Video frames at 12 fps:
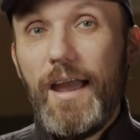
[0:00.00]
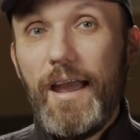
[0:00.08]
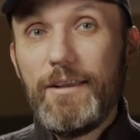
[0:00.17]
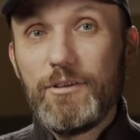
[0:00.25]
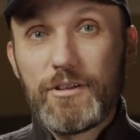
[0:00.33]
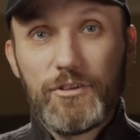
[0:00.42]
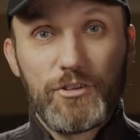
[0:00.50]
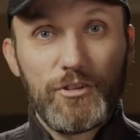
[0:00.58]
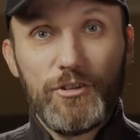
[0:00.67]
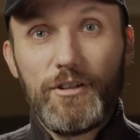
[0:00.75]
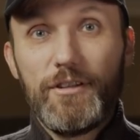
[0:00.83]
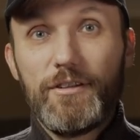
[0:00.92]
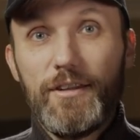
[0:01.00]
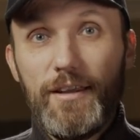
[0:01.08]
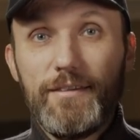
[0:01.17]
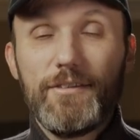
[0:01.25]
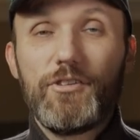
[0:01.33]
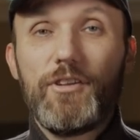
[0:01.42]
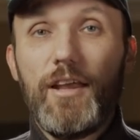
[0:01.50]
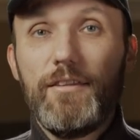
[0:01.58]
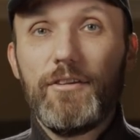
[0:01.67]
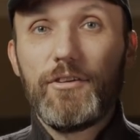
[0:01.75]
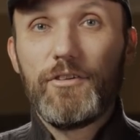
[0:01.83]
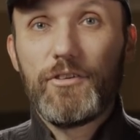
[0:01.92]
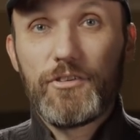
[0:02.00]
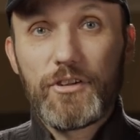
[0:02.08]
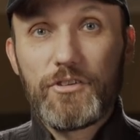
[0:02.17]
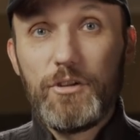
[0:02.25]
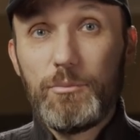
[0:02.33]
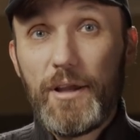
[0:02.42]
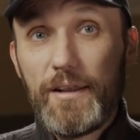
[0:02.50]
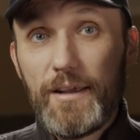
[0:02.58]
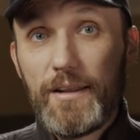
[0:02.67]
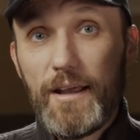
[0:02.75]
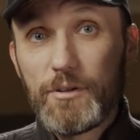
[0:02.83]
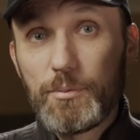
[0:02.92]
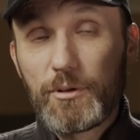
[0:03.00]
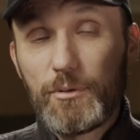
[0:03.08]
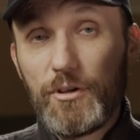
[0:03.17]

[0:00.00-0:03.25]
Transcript: and you can shoot it in the standard 16 by 9 aspect